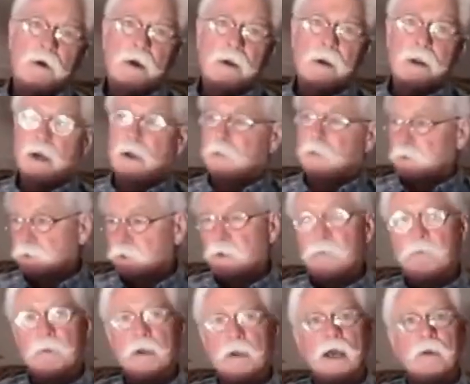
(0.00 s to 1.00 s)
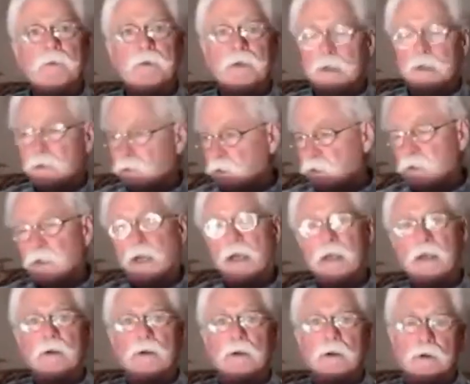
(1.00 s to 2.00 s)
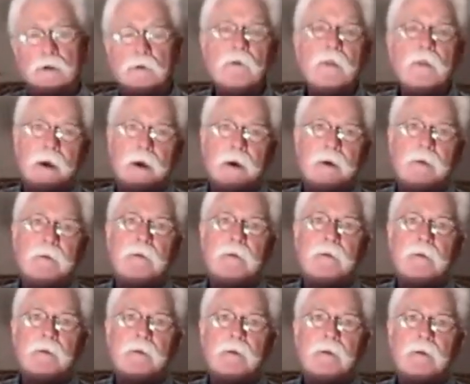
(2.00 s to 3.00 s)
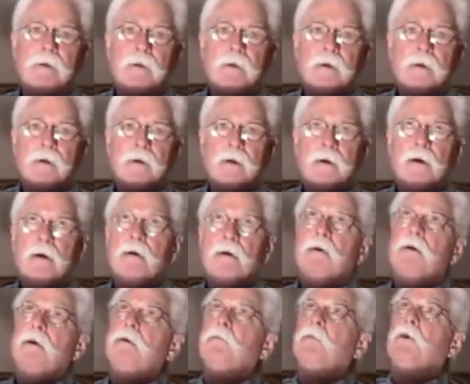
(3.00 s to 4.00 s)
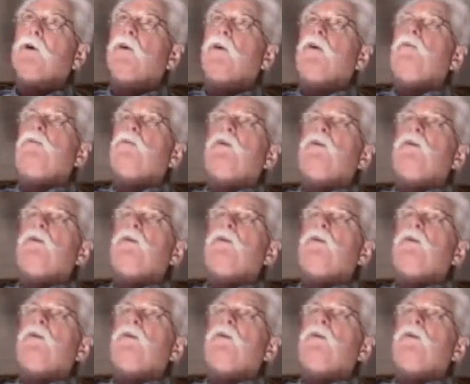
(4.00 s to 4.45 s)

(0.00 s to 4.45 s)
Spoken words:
you'll find out that sometimes he has decided to do that. But